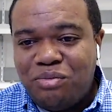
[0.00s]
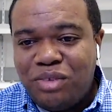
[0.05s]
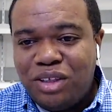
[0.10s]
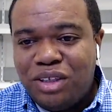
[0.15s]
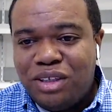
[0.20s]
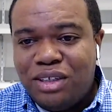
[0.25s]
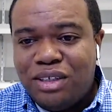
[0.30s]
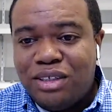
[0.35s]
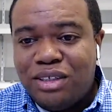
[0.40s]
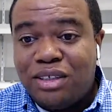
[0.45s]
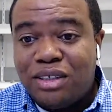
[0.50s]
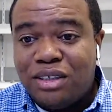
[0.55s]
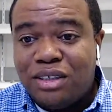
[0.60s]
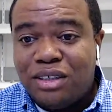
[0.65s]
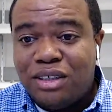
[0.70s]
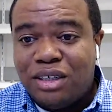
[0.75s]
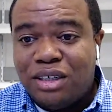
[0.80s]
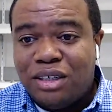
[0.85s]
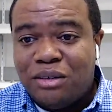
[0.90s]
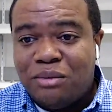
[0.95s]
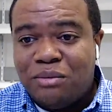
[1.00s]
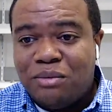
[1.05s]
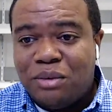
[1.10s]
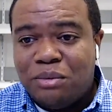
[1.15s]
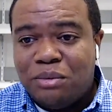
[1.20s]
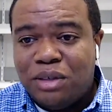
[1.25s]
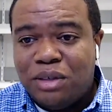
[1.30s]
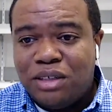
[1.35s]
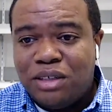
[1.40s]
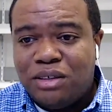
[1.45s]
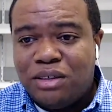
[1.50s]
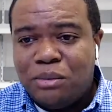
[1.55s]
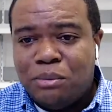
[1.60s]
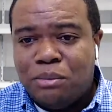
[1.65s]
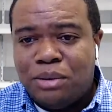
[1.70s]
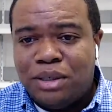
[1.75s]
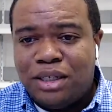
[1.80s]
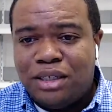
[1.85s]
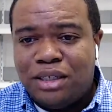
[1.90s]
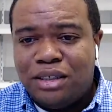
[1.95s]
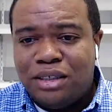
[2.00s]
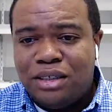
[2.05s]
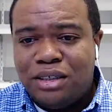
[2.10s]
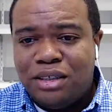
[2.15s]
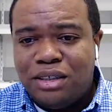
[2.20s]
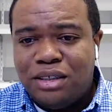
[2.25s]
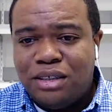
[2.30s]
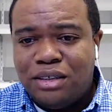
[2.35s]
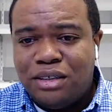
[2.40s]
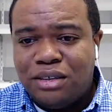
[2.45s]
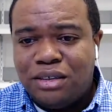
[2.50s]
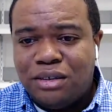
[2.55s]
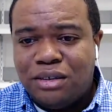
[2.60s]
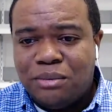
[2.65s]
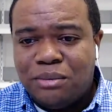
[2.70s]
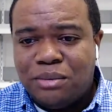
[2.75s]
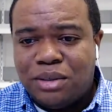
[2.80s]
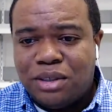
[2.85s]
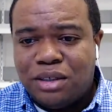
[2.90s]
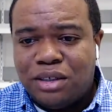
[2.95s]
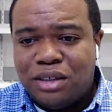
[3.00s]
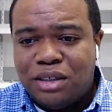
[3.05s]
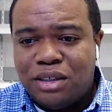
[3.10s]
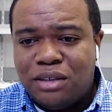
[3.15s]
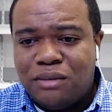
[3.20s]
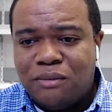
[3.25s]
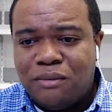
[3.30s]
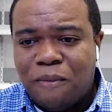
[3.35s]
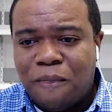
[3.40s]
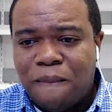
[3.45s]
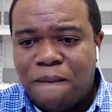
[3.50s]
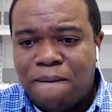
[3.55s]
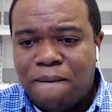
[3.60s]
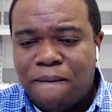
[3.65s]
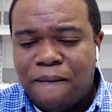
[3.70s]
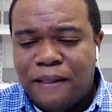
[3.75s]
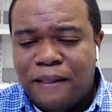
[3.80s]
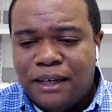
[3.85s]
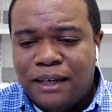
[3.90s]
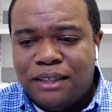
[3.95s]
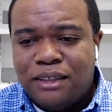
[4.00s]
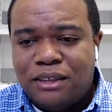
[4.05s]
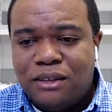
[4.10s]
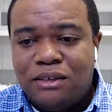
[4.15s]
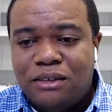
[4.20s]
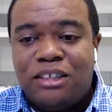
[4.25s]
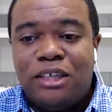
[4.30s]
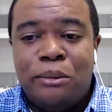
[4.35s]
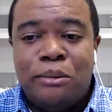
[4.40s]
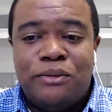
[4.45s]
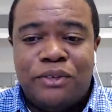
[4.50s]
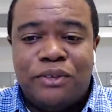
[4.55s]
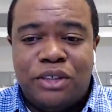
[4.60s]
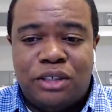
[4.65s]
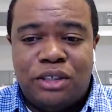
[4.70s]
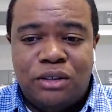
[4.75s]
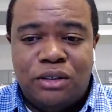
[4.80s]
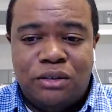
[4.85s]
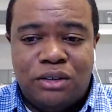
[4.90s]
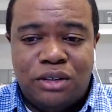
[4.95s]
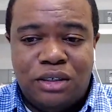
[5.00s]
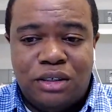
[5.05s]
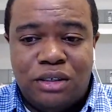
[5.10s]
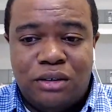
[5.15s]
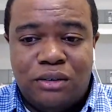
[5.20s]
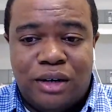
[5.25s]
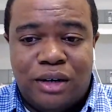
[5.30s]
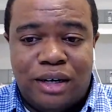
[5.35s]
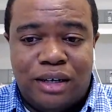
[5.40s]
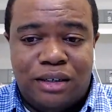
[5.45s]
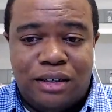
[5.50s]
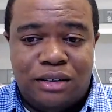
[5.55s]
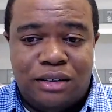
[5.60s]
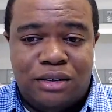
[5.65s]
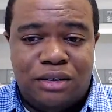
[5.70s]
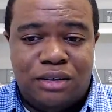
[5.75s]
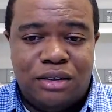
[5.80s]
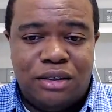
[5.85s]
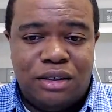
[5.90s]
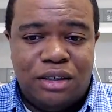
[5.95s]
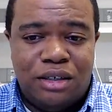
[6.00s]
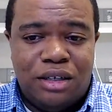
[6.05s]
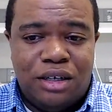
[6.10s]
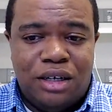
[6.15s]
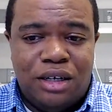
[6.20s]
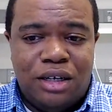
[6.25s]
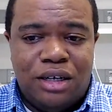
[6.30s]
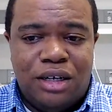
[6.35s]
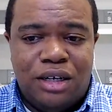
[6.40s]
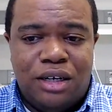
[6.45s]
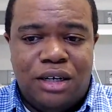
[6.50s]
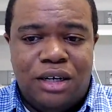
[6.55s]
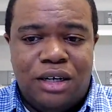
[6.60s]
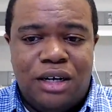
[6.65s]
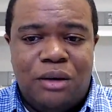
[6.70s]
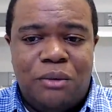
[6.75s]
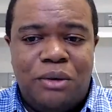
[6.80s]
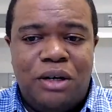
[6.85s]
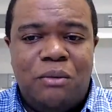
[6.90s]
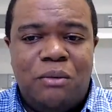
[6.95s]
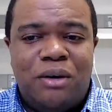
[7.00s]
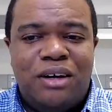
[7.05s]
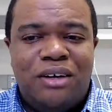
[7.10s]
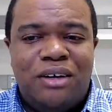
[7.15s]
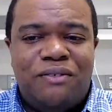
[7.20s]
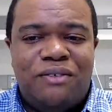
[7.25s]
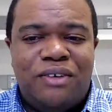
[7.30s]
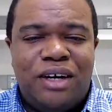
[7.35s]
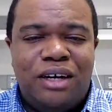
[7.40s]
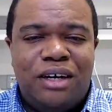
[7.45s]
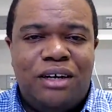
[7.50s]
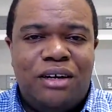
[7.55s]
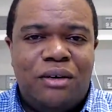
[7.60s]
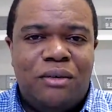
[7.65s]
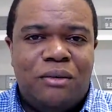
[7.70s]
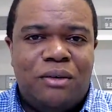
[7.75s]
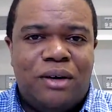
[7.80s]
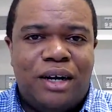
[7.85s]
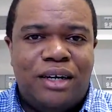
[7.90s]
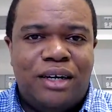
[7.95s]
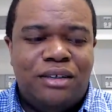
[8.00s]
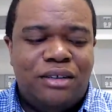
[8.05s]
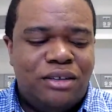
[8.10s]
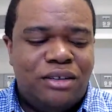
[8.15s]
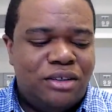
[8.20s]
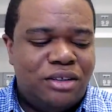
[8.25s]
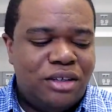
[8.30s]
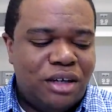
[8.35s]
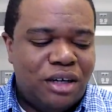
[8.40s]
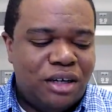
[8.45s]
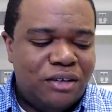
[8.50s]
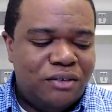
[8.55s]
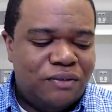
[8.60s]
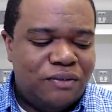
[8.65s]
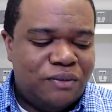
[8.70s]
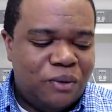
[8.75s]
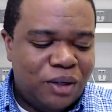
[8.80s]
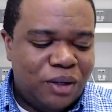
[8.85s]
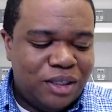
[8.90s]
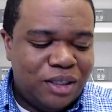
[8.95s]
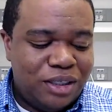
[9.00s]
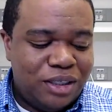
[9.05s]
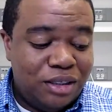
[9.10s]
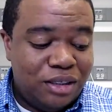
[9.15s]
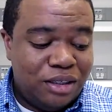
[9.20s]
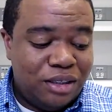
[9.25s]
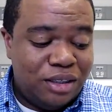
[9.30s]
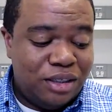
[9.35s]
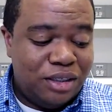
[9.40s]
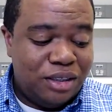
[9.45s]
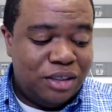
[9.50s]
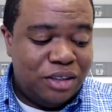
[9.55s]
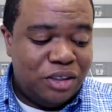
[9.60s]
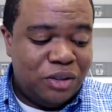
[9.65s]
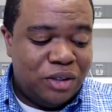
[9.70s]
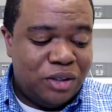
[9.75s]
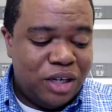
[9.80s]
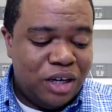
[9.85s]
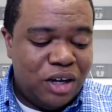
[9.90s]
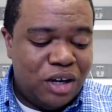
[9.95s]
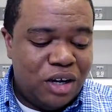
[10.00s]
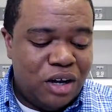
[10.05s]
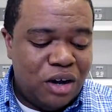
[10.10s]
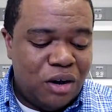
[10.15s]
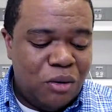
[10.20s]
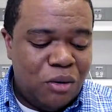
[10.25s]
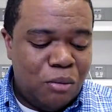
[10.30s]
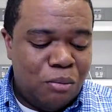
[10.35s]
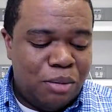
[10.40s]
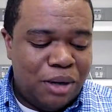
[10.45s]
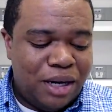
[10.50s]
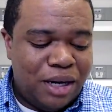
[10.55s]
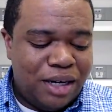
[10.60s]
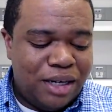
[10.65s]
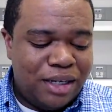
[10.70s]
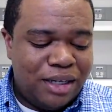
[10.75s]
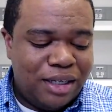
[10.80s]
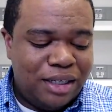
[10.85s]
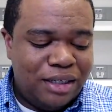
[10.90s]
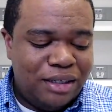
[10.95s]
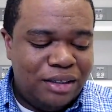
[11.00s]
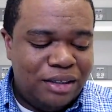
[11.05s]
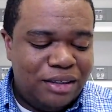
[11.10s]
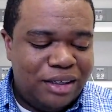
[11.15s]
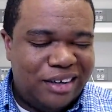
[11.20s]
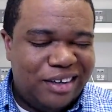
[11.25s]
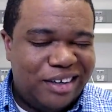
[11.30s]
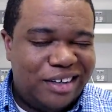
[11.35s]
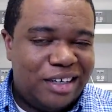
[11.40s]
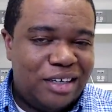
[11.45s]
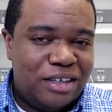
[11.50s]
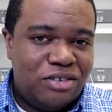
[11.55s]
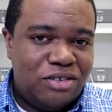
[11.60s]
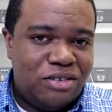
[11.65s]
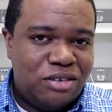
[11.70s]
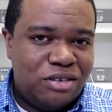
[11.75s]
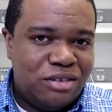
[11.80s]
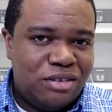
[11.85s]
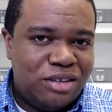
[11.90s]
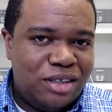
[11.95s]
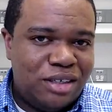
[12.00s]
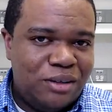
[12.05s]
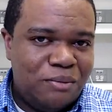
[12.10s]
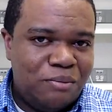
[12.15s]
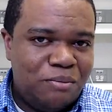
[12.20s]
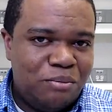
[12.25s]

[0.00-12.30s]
Let's see. I'm looking to buy. I'm sorry. So tips for choosing good writers. When you want to find good writers, unfortunately, you can go by their history,